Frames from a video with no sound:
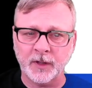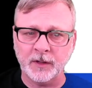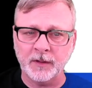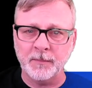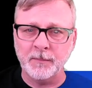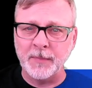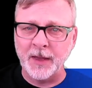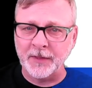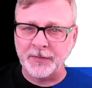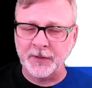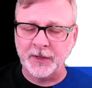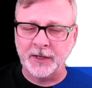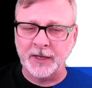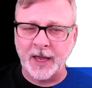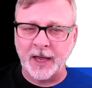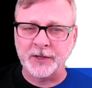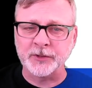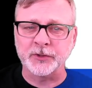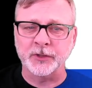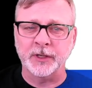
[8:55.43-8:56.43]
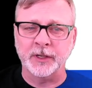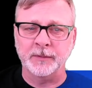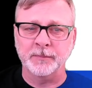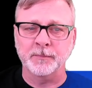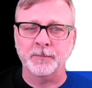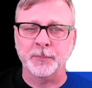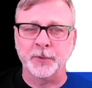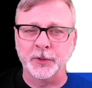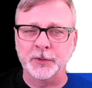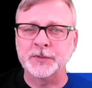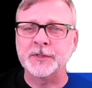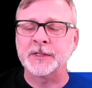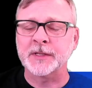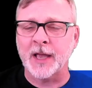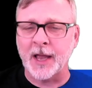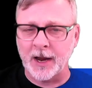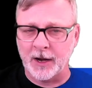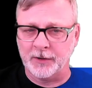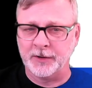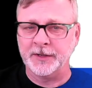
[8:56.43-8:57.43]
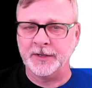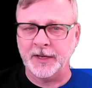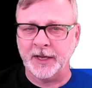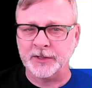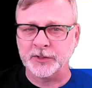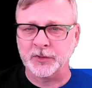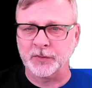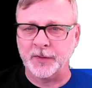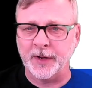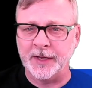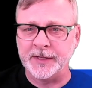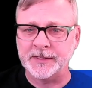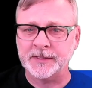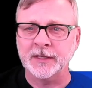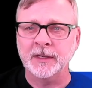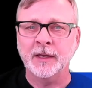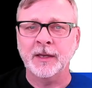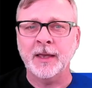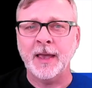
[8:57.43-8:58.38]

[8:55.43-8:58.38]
method actually produces higher detection rates